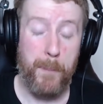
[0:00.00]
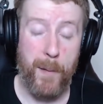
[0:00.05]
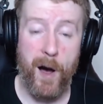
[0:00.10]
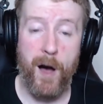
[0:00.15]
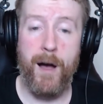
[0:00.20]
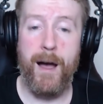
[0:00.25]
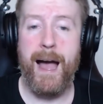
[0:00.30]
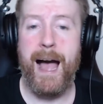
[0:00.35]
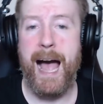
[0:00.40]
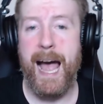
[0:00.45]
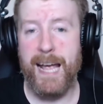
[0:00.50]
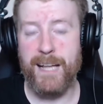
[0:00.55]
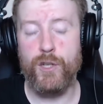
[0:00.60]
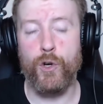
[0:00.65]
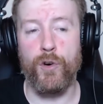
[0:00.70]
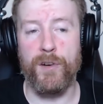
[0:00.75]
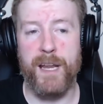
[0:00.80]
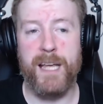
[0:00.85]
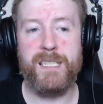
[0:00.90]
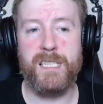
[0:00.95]
But I
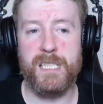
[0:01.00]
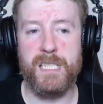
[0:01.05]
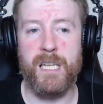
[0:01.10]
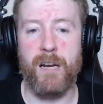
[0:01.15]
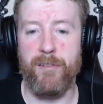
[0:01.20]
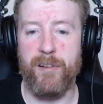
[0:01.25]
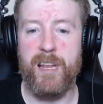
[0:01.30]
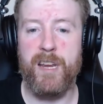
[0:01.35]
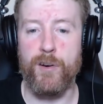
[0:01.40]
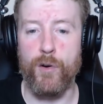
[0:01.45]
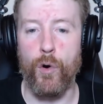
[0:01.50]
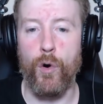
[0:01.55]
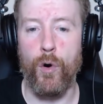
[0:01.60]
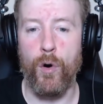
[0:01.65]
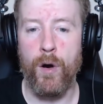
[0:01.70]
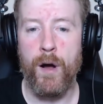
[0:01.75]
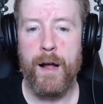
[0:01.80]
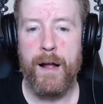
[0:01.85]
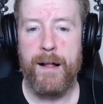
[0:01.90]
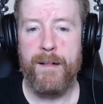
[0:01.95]
don't necessarily
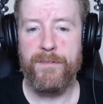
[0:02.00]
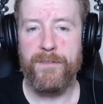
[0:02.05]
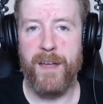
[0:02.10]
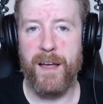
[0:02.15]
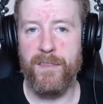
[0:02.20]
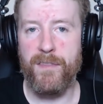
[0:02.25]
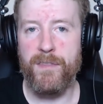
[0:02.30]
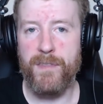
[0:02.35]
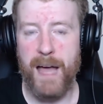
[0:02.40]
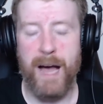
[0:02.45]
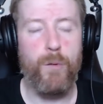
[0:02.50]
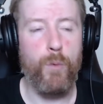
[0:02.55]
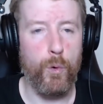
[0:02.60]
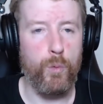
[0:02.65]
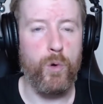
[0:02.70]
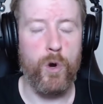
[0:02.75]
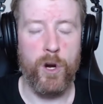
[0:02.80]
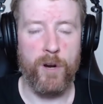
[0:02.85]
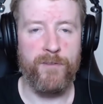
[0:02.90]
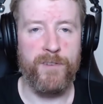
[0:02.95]
know that that
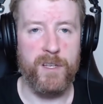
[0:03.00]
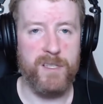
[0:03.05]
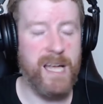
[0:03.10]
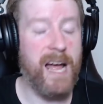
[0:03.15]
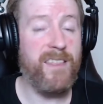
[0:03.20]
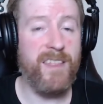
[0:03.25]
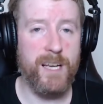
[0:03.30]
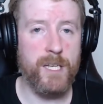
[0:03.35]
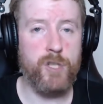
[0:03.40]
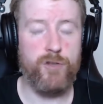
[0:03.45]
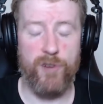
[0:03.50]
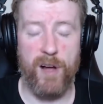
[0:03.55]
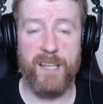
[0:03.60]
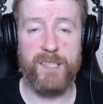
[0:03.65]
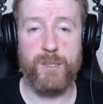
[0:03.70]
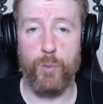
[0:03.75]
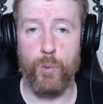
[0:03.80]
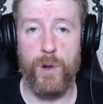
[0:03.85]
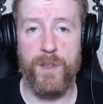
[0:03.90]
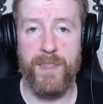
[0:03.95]
will work for you. So I think
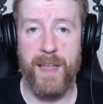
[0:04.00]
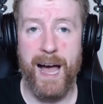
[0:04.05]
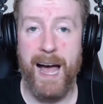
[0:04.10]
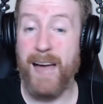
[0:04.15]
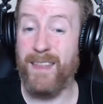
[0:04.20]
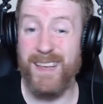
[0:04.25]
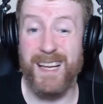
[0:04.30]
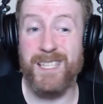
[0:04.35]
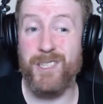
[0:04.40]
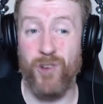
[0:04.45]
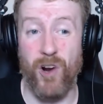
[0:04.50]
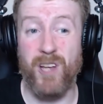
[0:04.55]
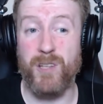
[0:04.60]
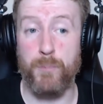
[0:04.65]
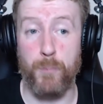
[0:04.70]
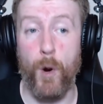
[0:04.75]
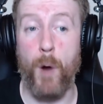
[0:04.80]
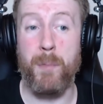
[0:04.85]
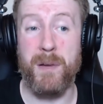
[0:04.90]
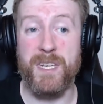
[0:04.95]
Astralis will win that. I think
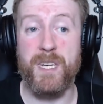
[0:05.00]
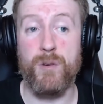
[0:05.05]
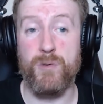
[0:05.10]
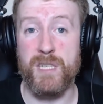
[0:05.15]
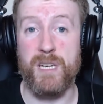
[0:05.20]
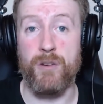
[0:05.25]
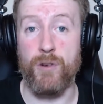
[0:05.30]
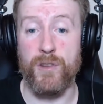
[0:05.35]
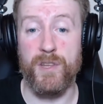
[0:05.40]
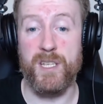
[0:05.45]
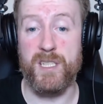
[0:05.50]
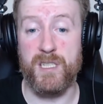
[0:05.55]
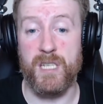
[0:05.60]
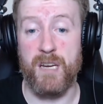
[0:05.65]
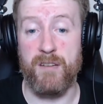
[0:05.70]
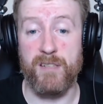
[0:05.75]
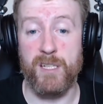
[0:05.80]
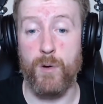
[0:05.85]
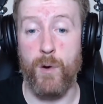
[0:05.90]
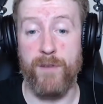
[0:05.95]
Astralis probably 2-0 this
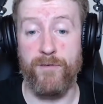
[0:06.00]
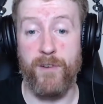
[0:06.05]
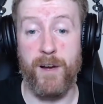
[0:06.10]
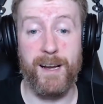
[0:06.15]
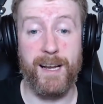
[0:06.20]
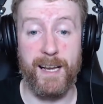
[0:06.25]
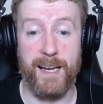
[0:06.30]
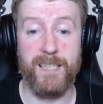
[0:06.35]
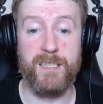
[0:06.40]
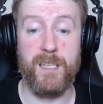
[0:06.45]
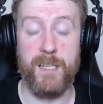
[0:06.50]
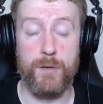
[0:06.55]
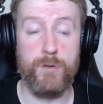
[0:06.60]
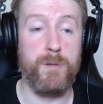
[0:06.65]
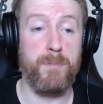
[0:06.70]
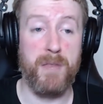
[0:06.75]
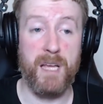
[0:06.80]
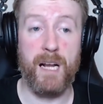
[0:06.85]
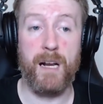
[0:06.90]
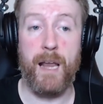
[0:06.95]
series, quite frankly, unless they do
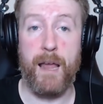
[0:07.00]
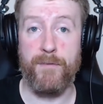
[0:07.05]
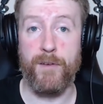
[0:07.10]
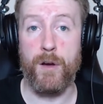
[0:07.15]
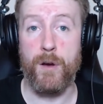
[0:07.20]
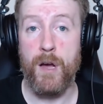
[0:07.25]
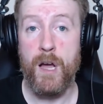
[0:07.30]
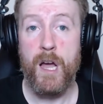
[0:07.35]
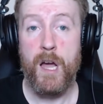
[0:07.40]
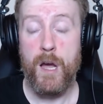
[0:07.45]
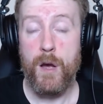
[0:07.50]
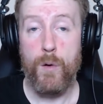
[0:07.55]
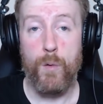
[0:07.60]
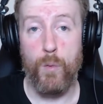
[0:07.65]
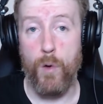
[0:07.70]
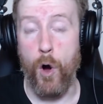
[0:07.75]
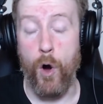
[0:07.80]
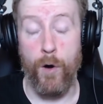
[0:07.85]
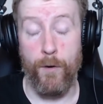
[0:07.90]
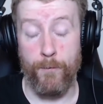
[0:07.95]
something clever.
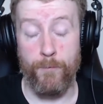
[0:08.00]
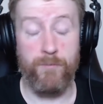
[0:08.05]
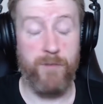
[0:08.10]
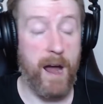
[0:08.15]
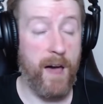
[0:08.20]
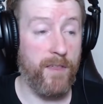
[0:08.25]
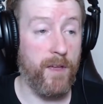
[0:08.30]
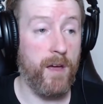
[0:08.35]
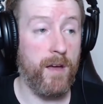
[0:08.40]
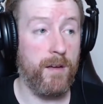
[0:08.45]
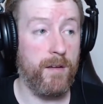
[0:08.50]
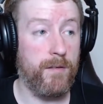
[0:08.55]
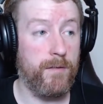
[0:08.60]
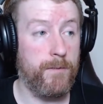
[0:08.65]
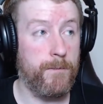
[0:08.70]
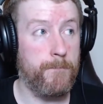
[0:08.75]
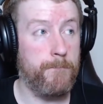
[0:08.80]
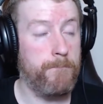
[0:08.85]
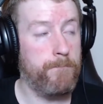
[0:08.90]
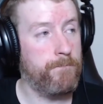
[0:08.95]
Or rather,
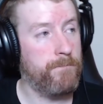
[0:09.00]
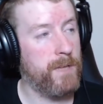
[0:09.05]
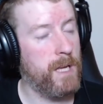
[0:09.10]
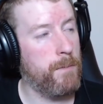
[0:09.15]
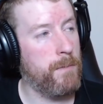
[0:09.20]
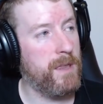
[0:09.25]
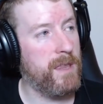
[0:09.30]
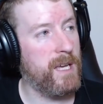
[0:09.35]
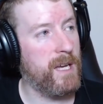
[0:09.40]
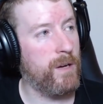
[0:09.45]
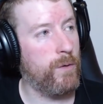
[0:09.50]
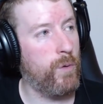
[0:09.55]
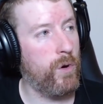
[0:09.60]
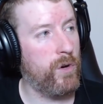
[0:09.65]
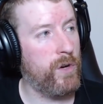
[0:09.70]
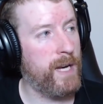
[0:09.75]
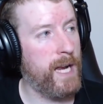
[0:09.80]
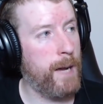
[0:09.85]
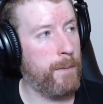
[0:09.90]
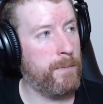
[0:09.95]
let me think,
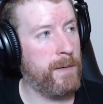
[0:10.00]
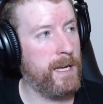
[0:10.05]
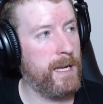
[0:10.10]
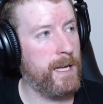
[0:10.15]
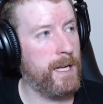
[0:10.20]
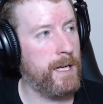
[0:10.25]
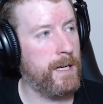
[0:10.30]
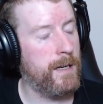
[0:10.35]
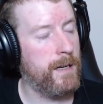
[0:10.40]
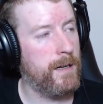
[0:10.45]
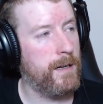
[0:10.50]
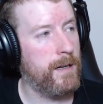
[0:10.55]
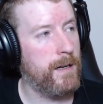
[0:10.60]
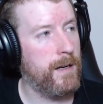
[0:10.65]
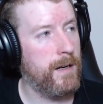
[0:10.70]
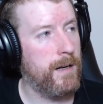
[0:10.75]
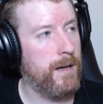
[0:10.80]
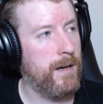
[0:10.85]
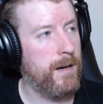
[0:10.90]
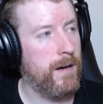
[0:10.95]
what could happen here?
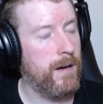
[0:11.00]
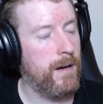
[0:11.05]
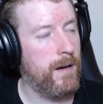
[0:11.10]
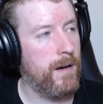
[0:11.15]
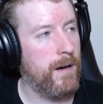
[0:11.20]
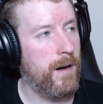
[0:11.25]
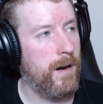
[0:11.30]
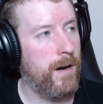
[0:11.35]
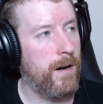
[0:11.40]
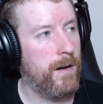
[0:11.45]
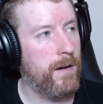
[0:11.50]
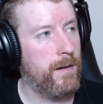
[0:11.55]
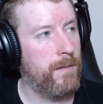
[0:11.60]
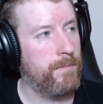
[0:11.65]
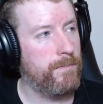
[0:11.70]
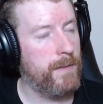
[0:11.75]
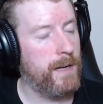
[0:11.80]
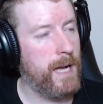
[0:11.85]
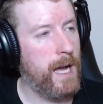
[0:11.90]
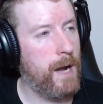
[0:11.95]

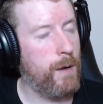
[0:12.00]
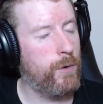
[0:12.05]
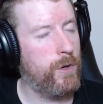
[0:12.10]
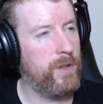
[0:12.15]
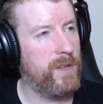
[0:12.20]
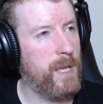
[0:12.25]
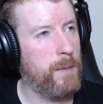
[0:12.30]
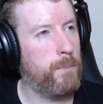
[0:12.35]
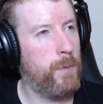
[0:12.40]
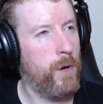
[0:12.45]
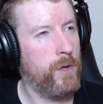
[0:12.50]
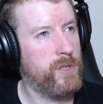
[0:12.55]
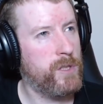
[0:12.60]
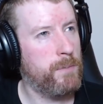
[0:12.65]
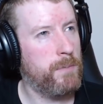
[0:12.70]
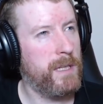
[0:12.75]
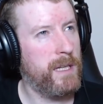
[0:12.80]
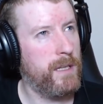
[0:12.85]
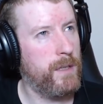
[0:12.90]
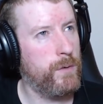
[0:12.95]
How could they
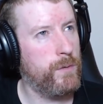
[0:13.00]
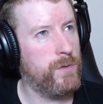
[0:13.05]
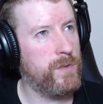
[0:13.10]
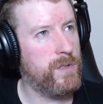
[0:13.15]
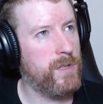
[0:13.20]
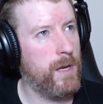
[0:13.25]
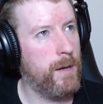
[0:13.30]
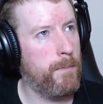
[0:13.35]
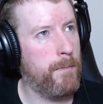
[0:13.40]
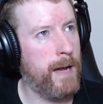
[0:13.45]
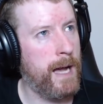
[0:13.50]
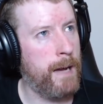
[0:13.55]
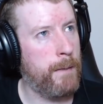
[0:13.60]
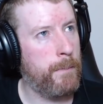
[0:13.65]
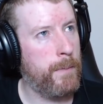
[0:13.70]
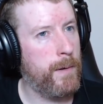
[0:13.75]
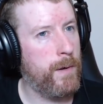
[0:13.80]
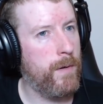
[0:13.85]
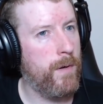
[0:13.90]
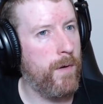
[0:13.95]
possibly lose a
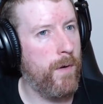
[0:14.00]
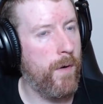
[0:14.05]
map?